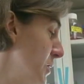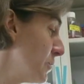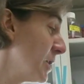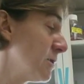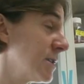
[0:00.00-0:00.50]

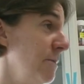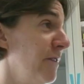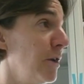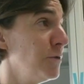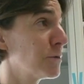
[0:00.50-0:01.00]
one day
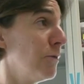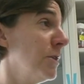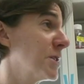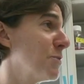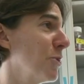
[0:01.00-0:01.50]
lead
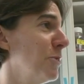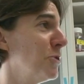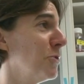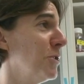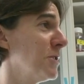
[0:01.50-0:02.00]

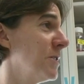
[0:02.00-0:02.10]
to